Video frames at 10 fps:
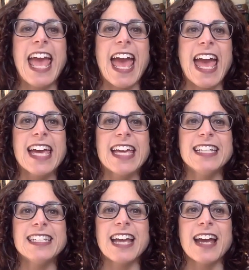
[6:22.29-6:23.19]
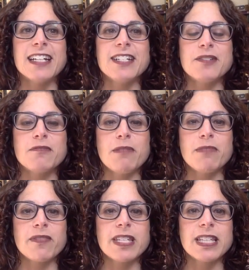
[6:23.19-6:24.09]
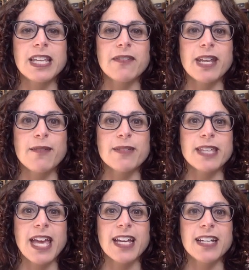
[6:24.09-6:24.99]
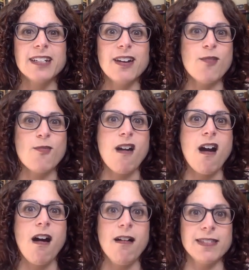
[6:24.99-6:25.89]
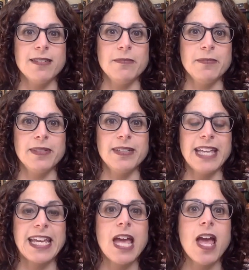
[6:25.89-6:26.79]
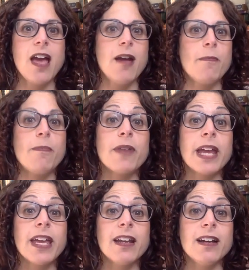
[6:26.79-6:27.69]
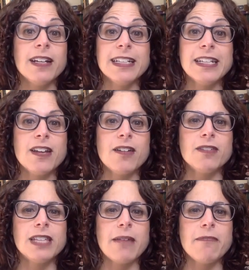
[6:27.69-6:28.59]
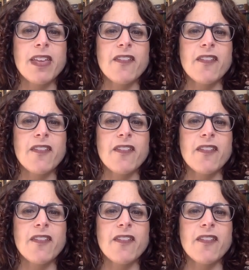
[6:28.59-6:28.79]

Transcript: and i just remember recently when he was like oh awesome like bring it on yeah you know, let just me...